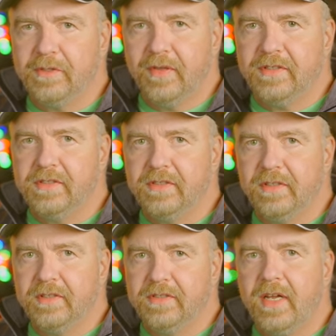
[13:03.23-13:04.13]
So this is
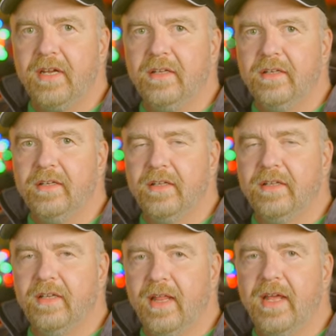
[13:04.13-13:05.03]
the second and
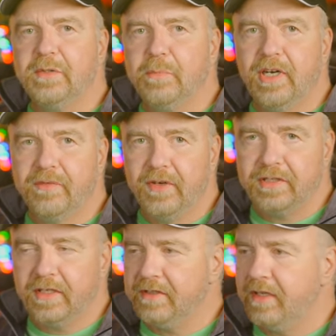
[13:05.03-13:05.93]
the last part of
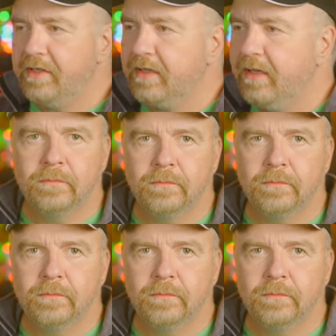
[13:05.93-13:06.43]
initialization.